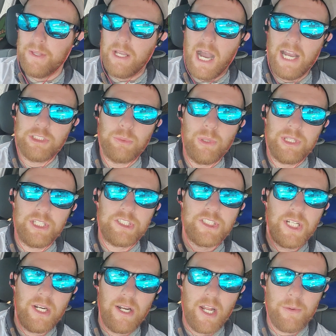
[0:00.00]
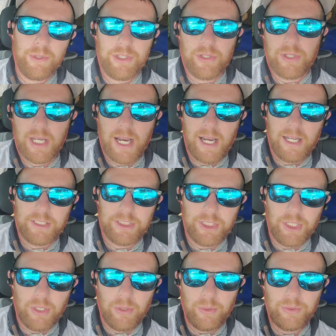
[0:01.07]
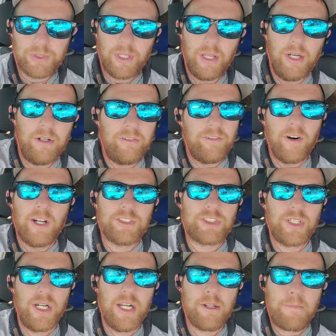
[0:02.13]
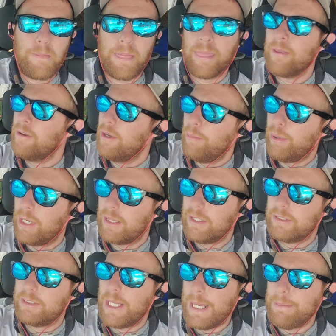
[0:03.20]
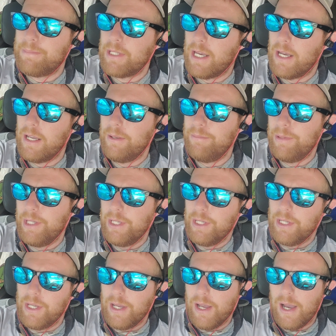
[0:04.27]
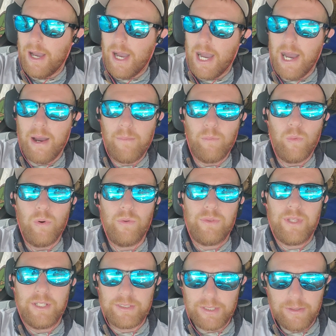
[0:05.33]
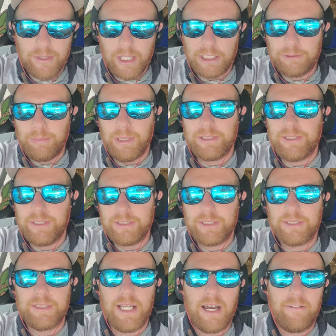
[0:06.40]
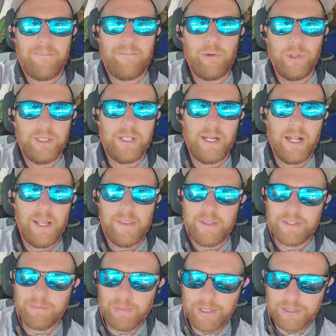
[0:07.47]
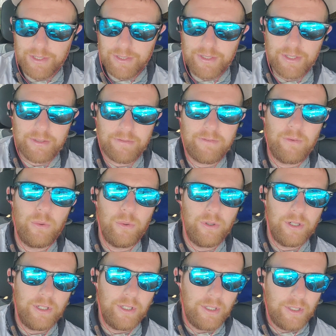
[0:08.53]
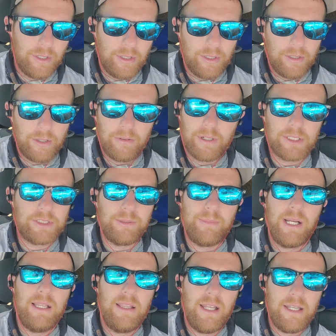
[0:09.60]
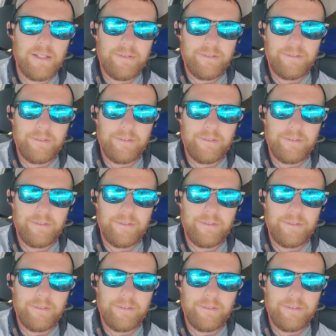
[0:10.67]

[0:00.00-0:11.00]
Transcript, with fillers: I just want to share that with you guys. You know, it was a little frustrating but at the same time, I'm this this business is not for today. This business is for the rest of my life.